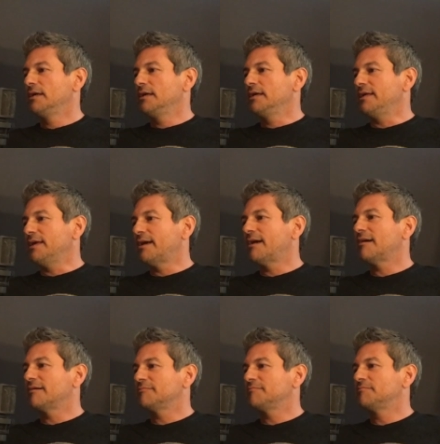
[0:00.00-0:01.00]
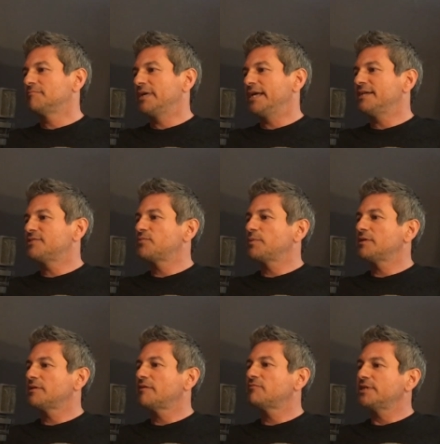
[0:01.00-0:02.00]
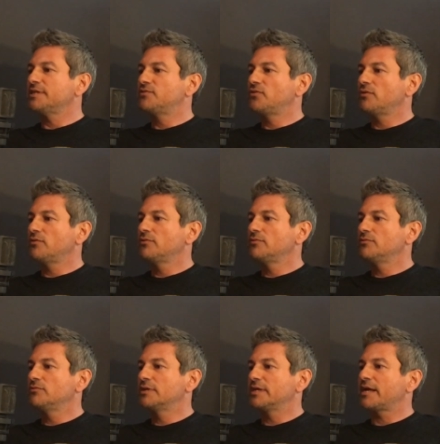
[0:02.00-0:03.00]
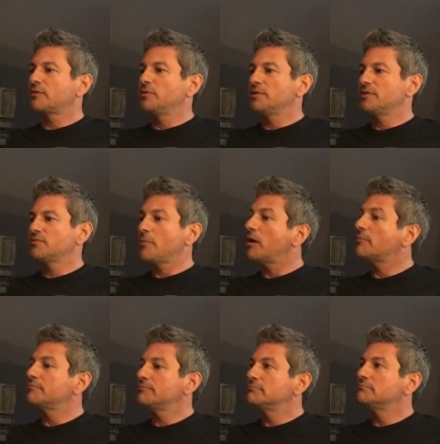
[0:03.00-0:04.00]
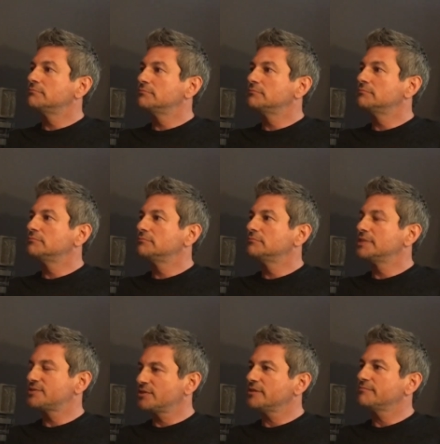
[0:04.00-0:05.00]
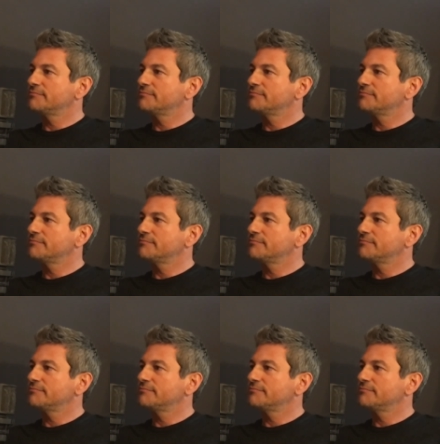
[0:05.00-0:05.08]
Yeah, and it's been lovely to connect with his mom, isn't it?